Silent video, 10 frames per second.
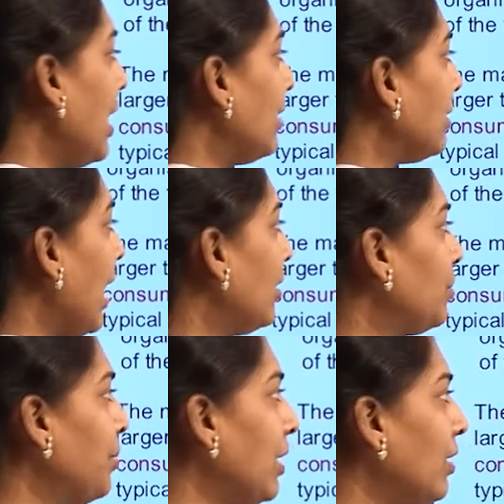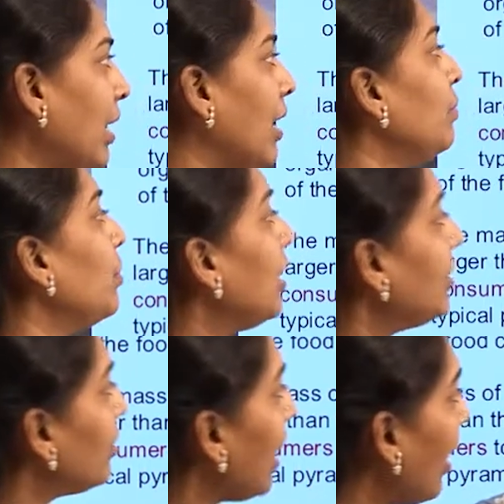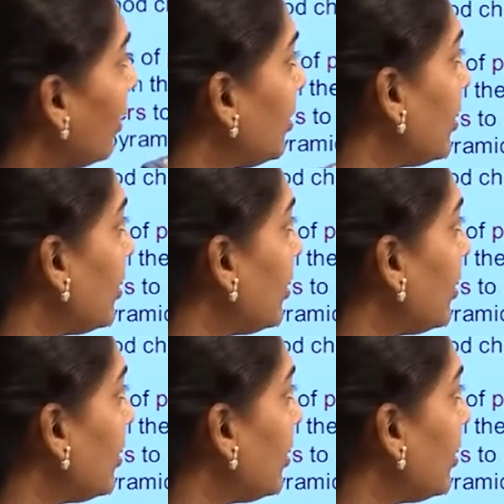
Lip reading: and caterpillar and bullet and the